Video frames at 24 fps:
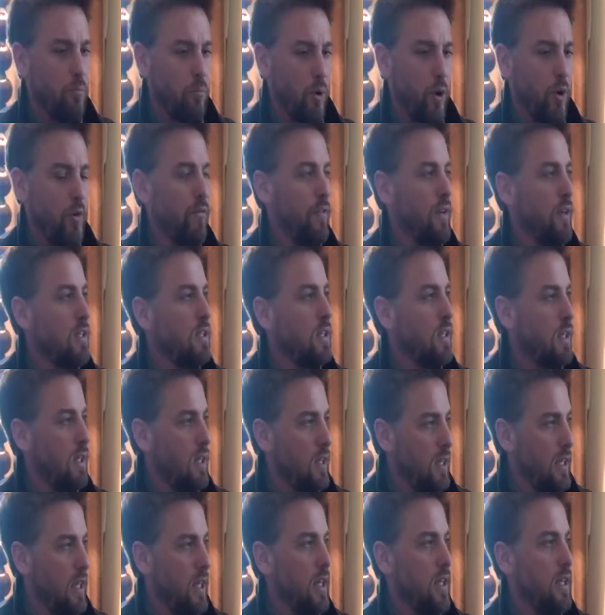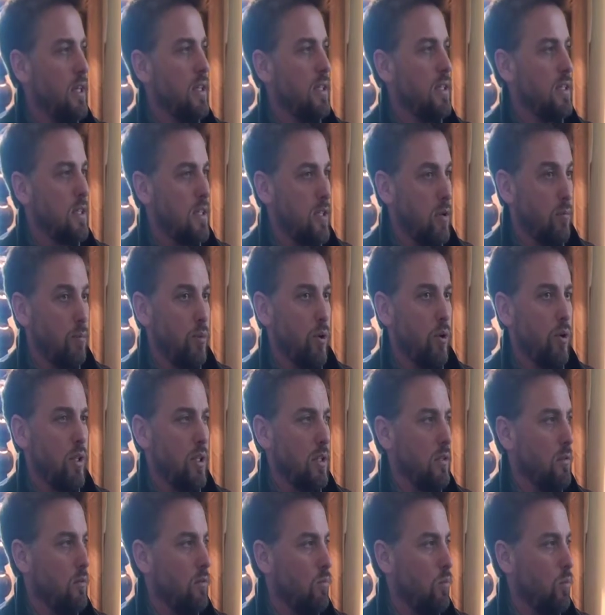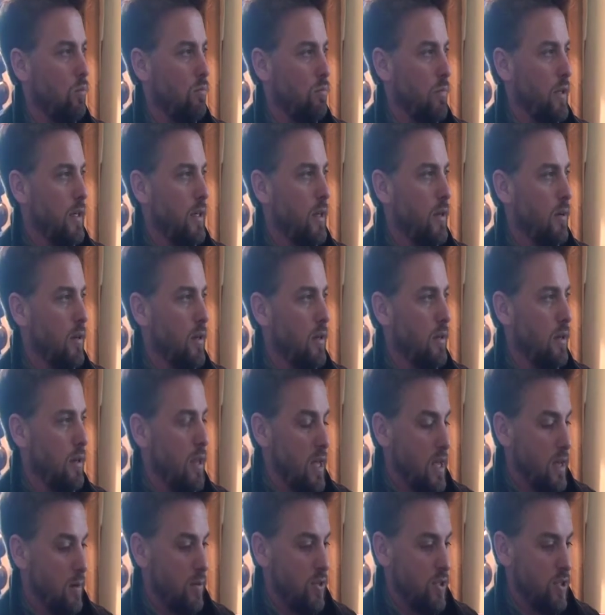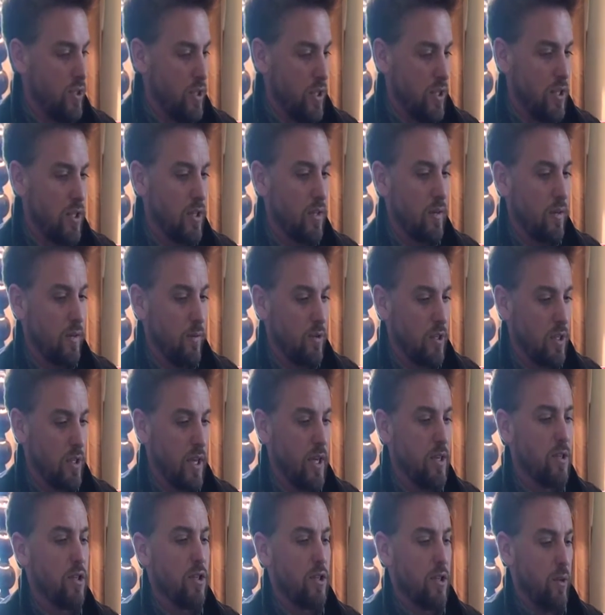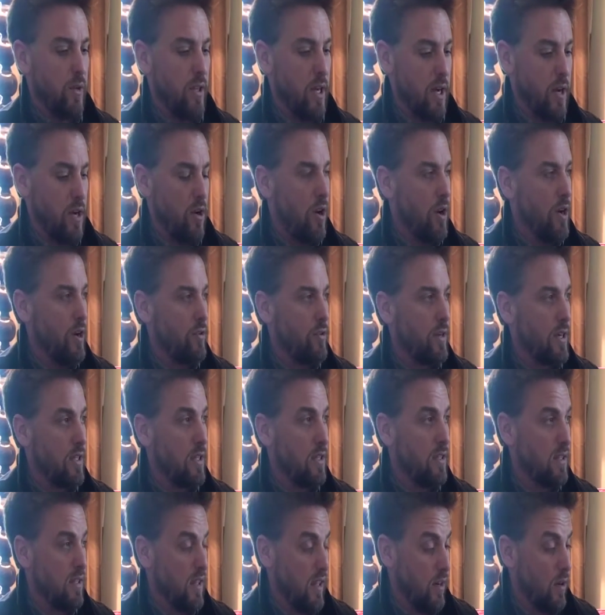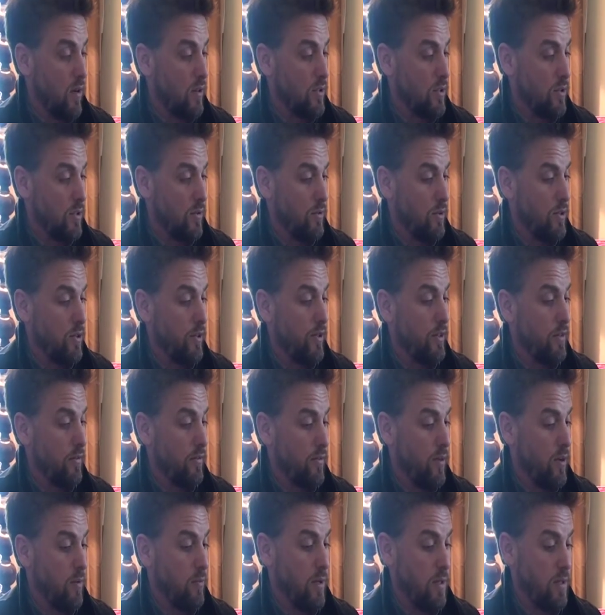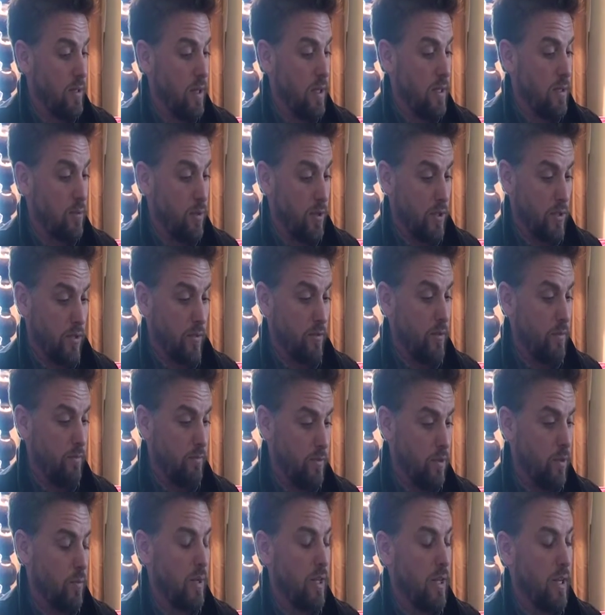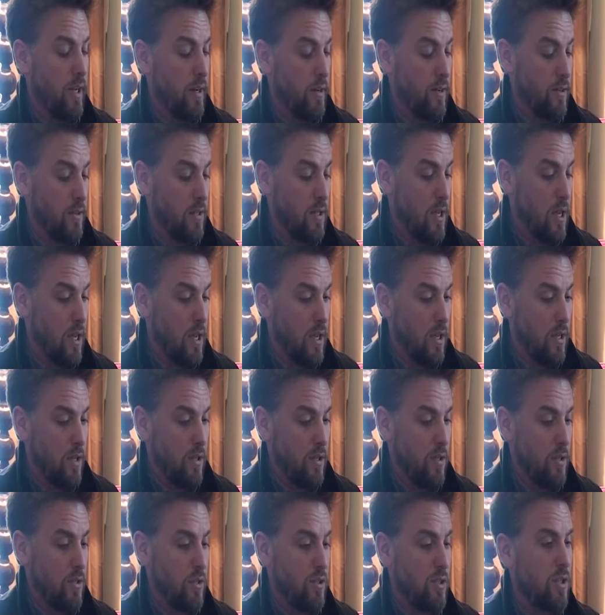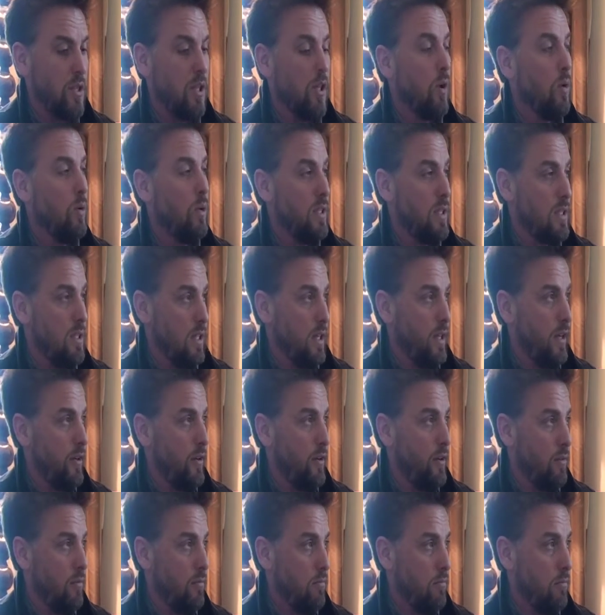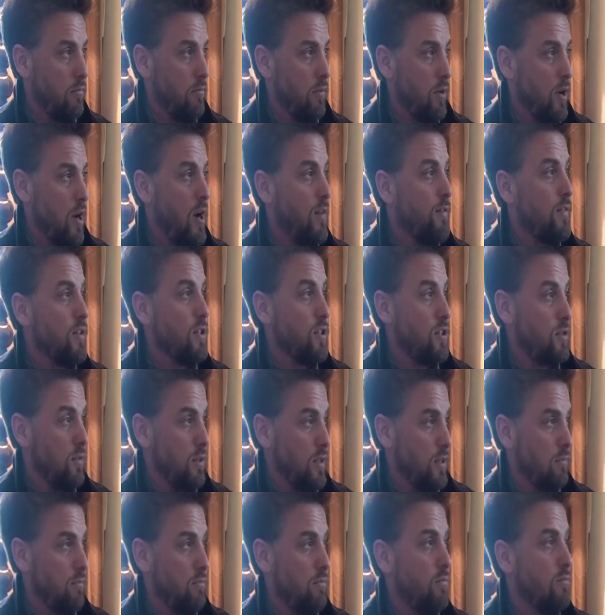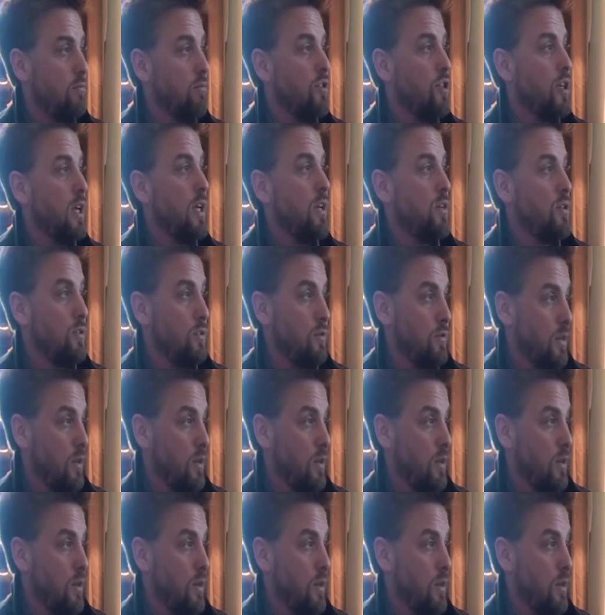perfect and clean and simple, and and it was nice to show that contrast. And also during the film, it takes place over so many years. You just slowly see her office, change.